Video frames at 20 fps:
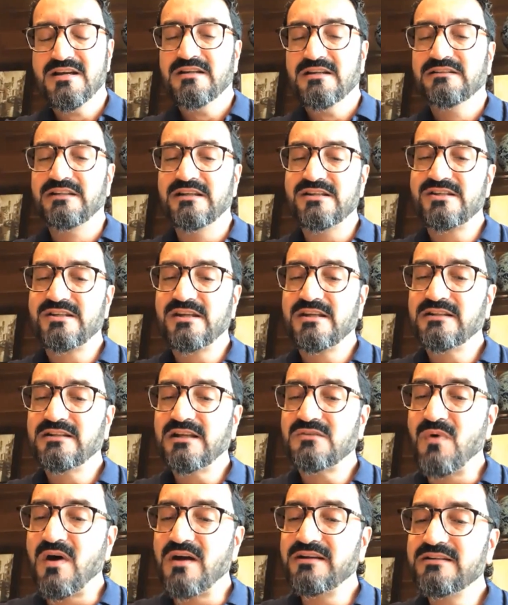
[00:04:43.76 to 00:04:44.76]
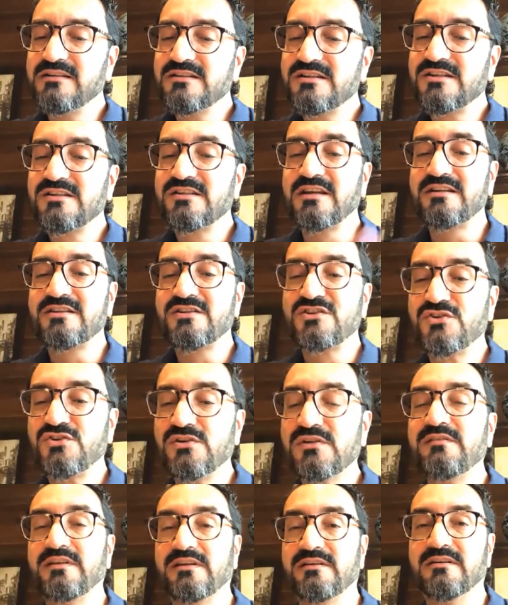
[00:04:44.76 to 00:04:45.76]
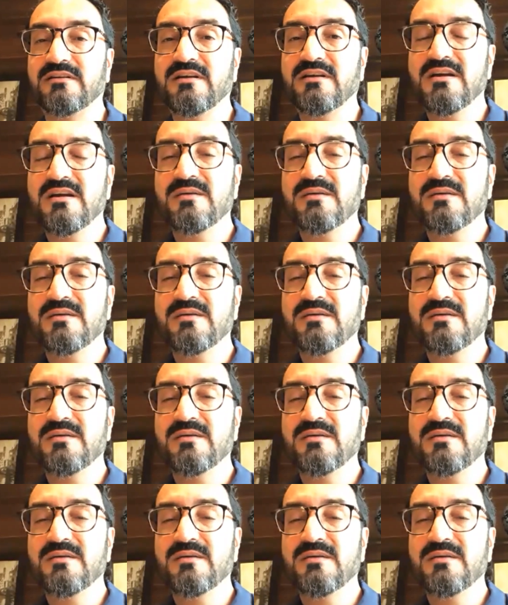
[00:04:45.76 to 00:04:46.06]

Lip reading: they say that 1 in 6 children